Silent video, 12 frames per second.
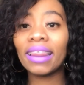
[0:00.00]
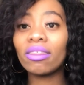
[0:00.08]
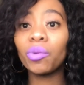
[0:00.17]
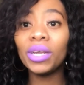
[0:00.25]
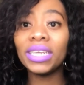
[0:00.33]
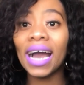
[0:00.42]

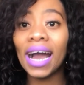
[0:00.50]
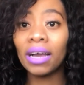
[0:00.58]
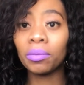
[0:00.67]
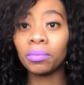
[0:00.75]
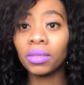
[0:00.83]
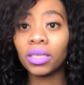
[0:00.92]
3
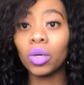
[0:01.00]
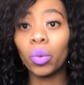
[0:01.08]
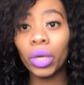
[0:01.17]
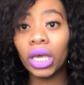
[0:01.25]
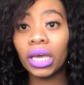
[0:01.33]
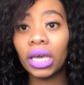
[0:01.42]
times a
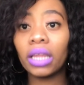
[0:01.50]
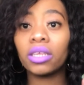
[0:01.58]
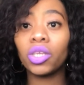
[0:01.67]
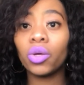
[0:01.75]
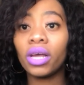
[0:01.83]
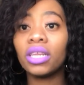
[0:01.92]
week,
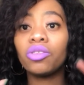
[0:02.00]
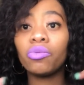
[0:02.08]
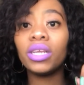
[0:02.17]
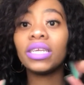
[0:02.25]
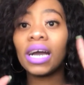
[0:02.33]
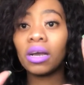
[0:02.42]
so that's
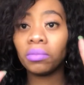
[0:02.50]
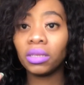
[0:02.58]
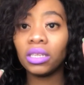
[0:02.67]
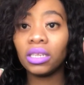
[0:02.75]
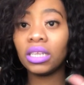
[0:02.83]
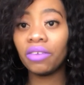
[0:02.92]
3 times
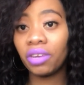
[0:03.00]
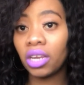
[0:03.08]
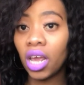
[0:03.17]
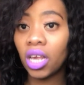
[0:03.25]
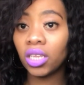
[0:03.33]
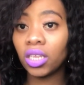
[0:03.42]
in 7
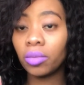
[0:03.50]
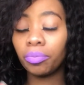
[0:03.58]
days.